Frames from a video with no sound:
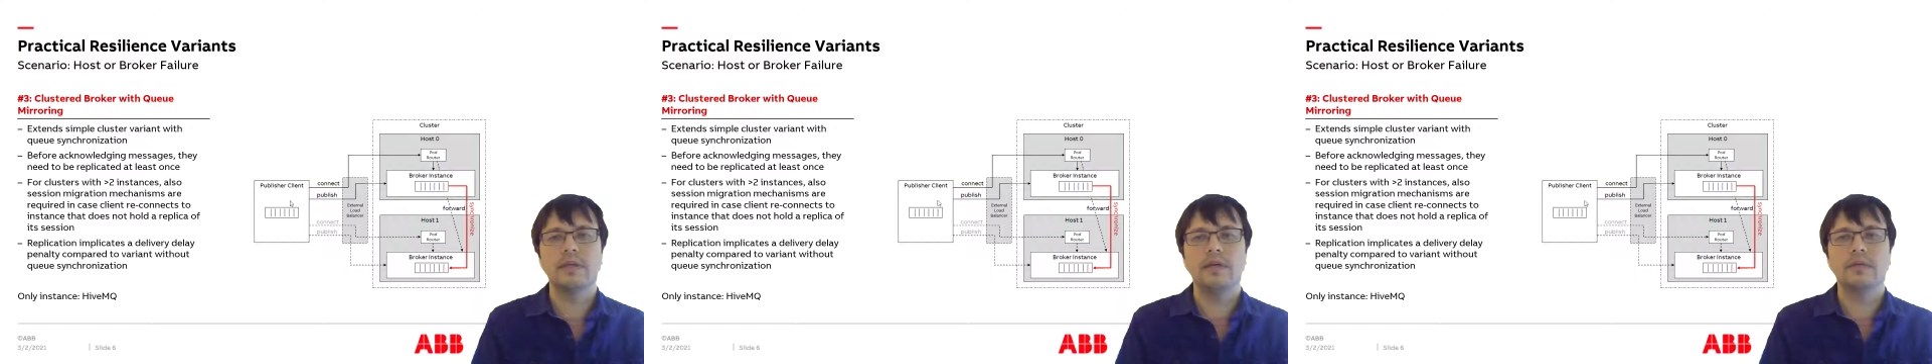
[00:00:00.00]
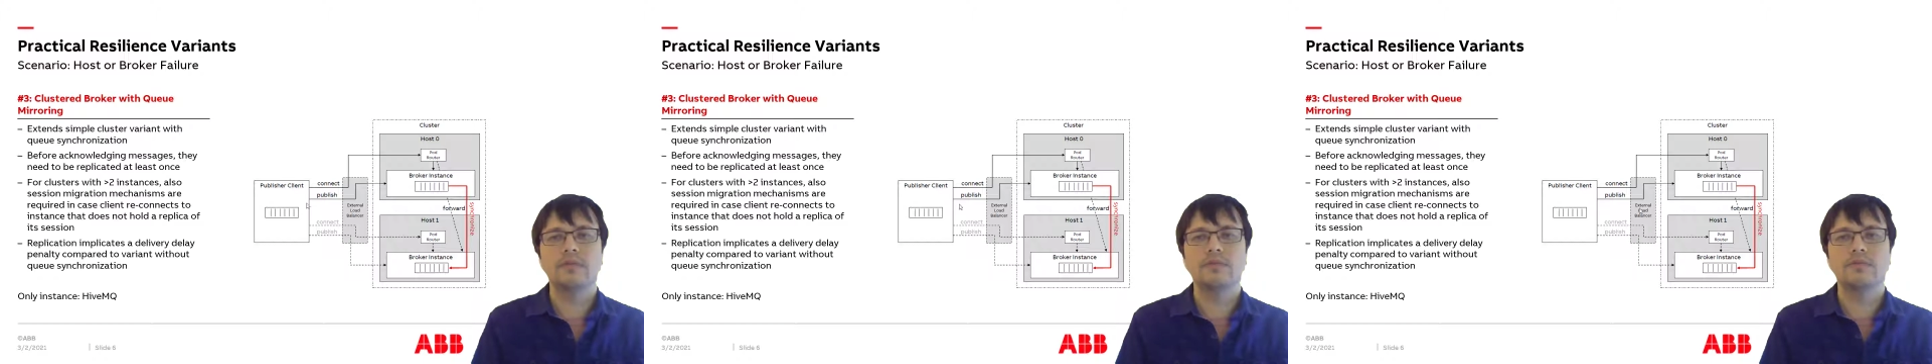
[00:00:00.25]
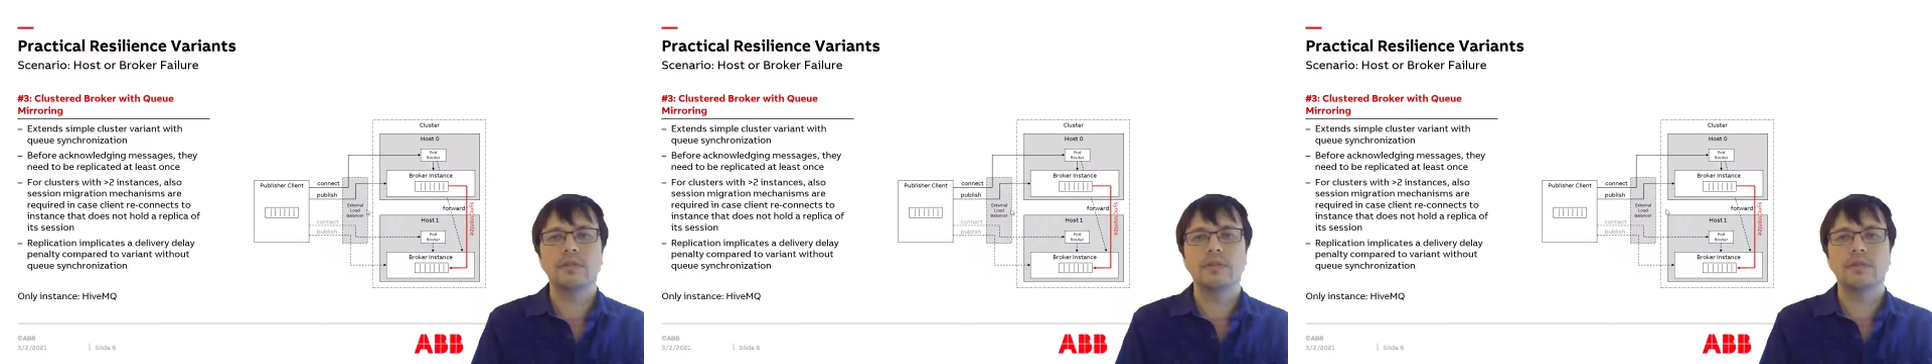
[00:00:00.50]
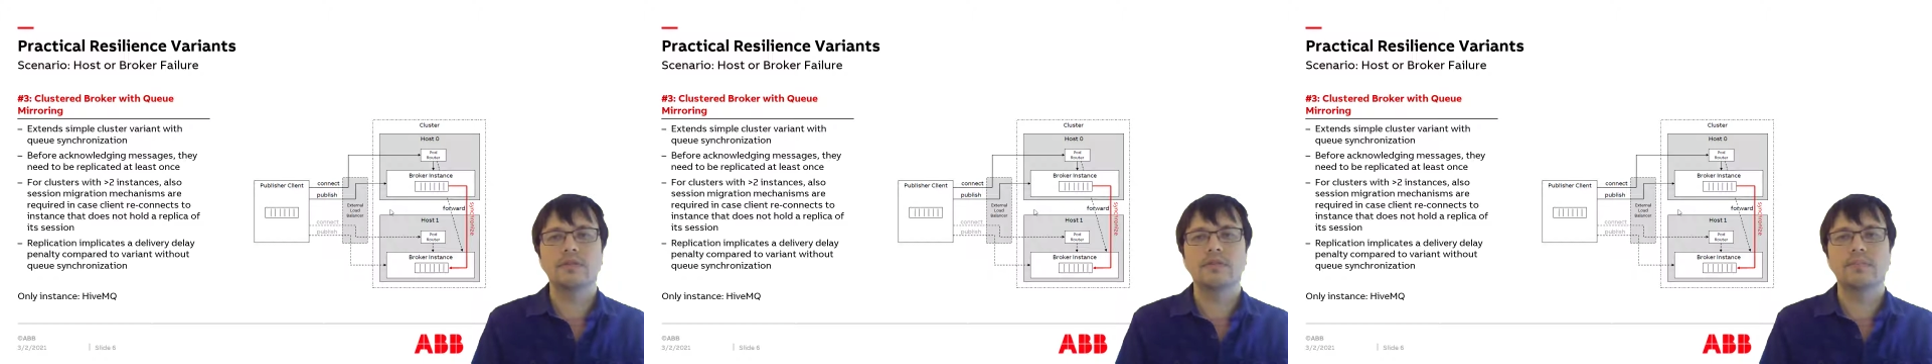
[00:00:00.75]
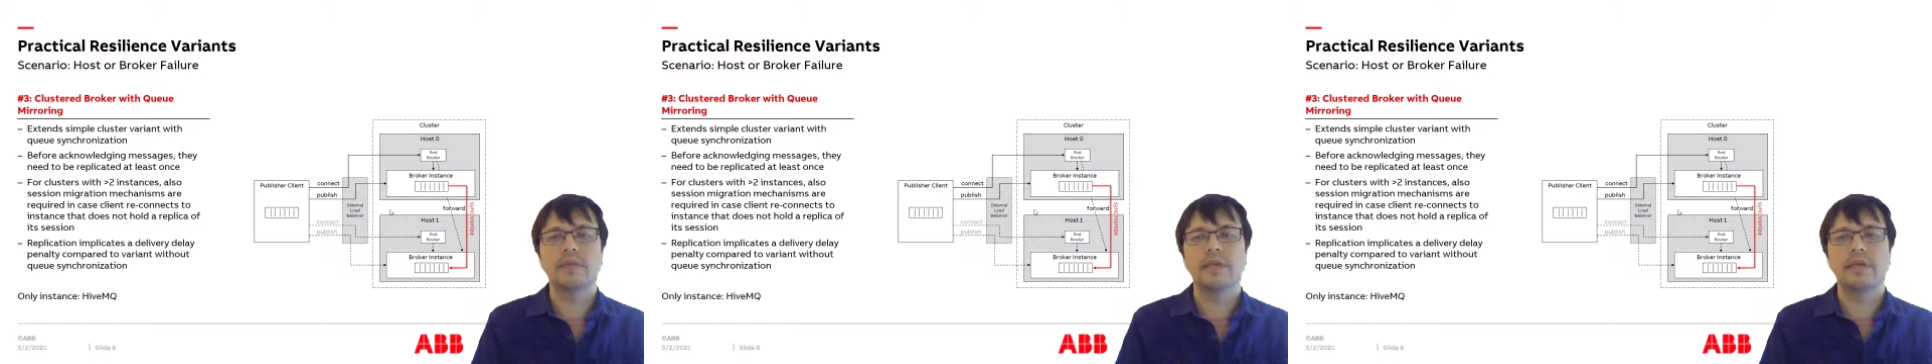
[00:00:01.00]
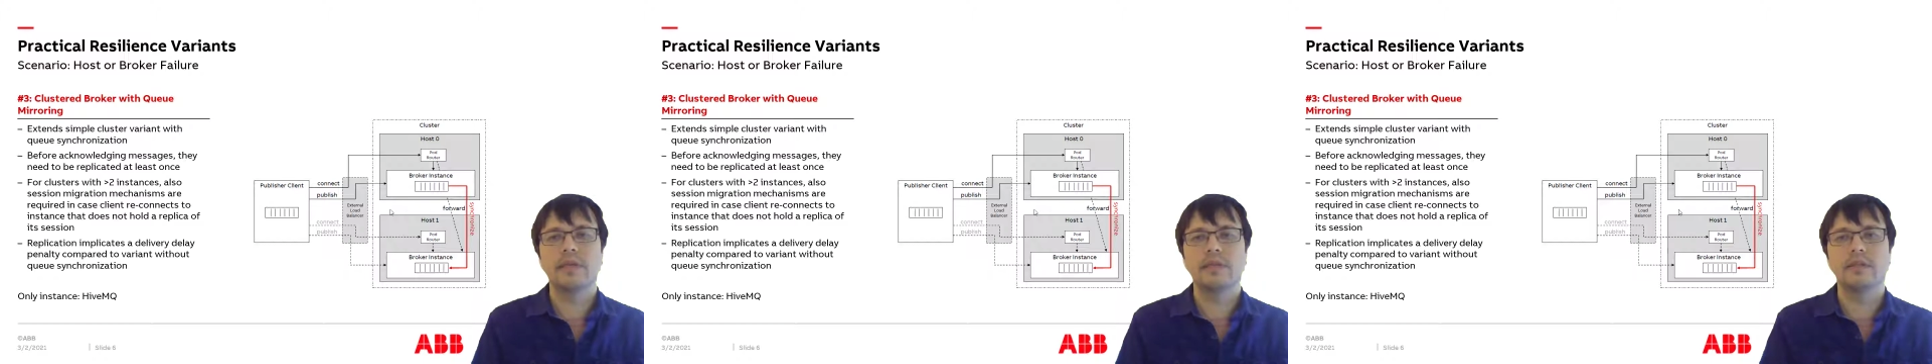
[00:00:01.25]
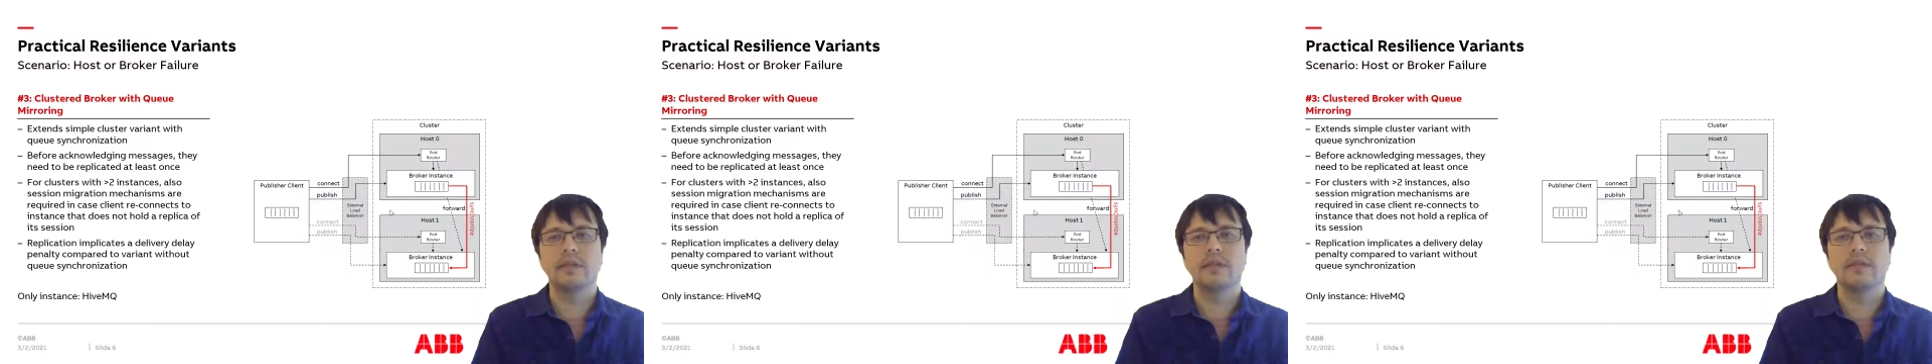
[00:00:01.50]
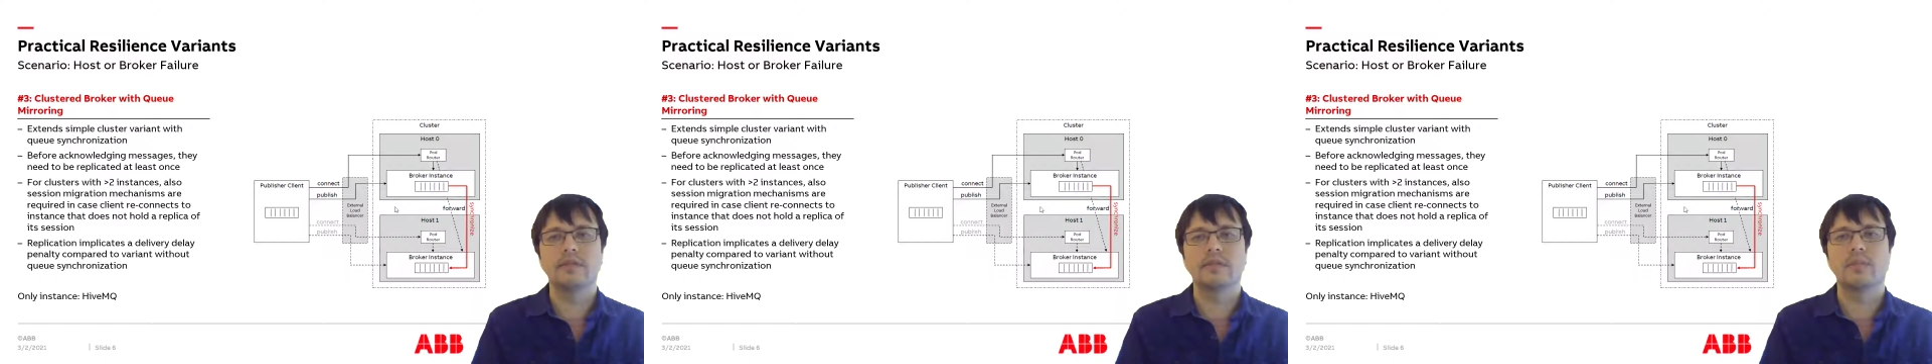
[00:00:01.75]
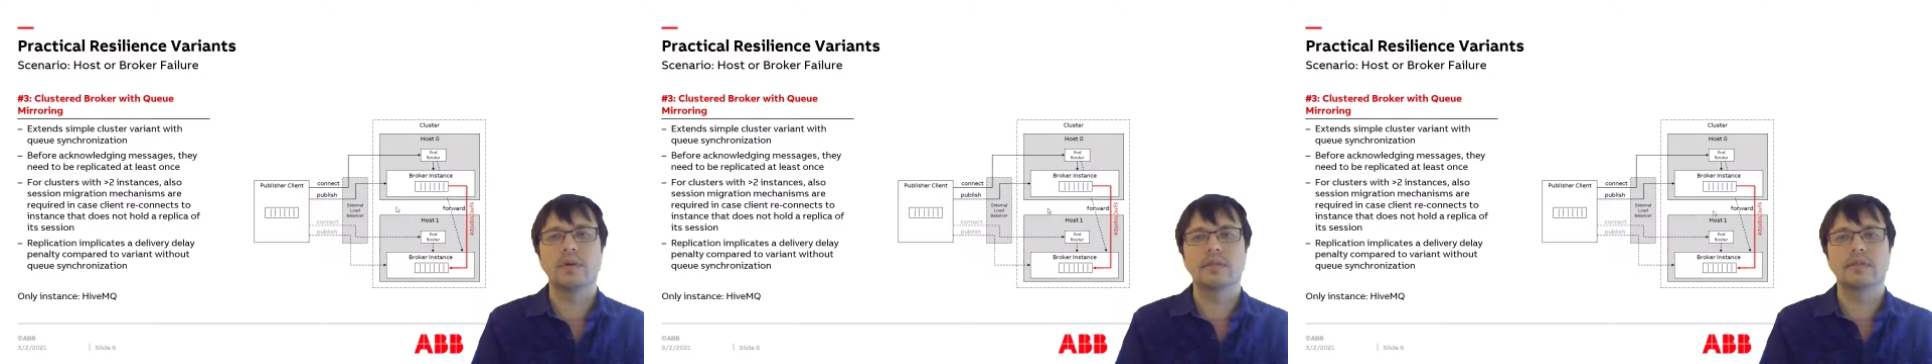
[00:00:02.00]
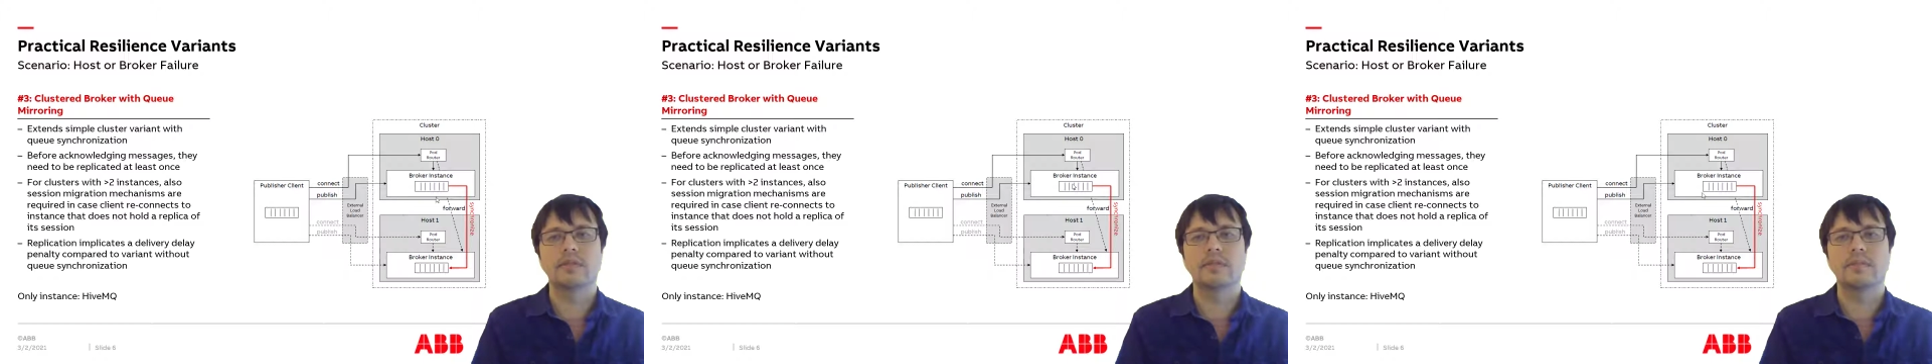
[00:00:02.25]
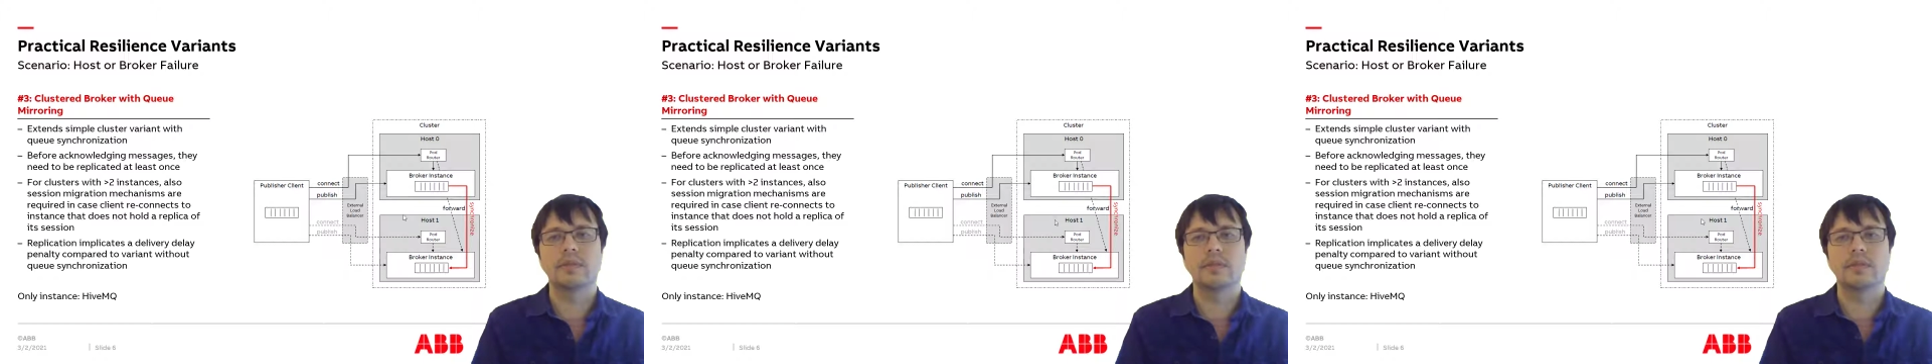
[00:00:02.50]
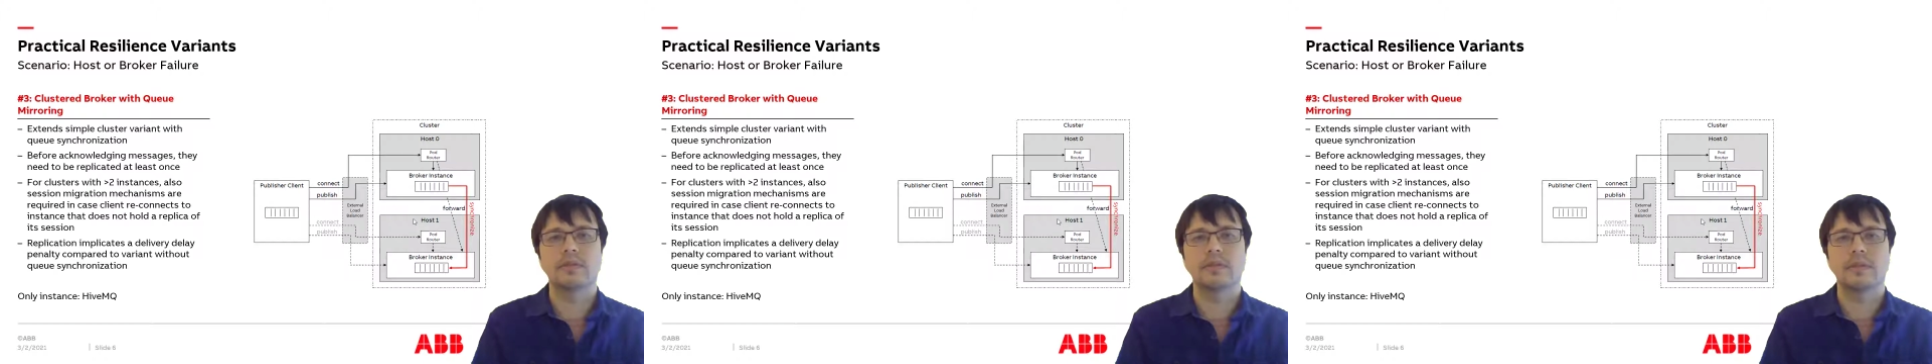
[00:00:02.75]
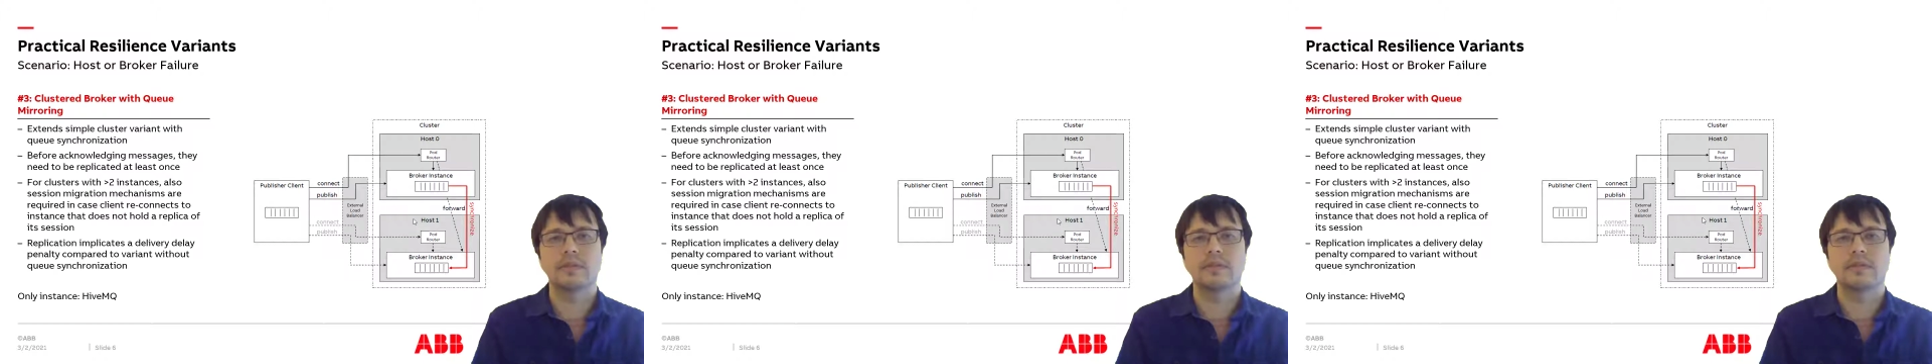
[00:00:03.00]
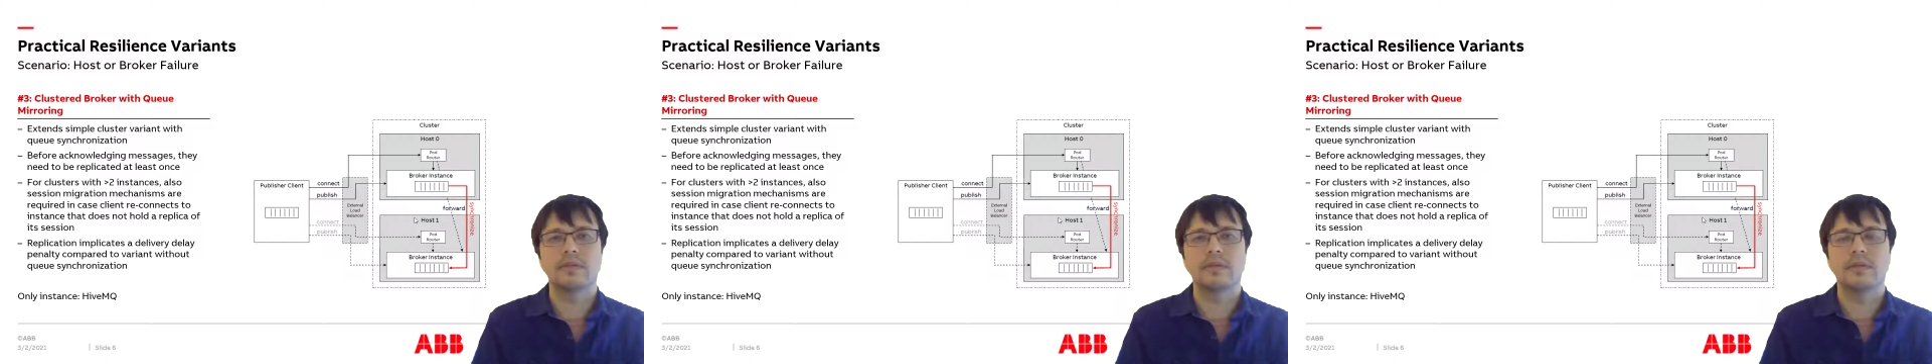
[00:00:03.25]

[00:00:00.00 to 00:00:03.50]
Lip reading: as soon as it is replicated at least once within the cluster.